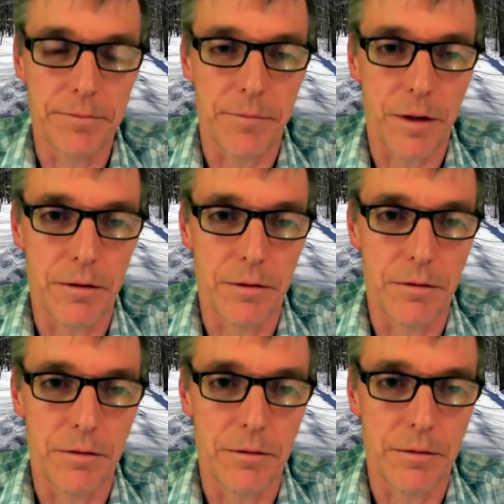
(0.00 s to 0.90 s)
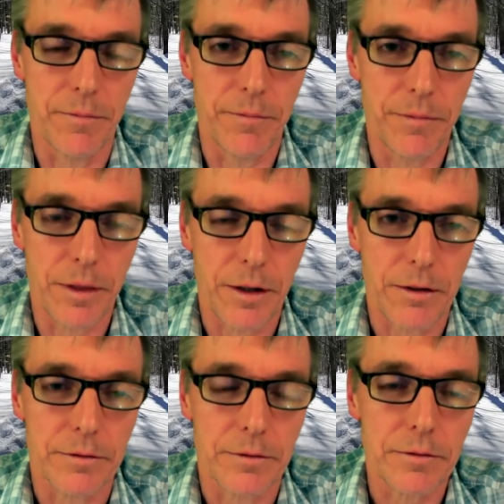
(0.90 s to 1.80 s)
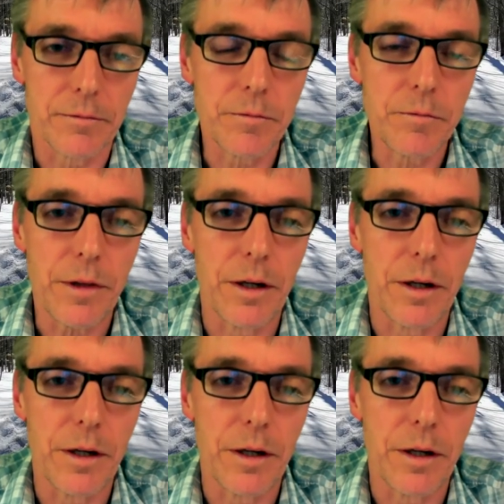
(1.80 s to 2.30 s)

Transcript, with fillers: and I don't, I don't know if you can answer that without seeing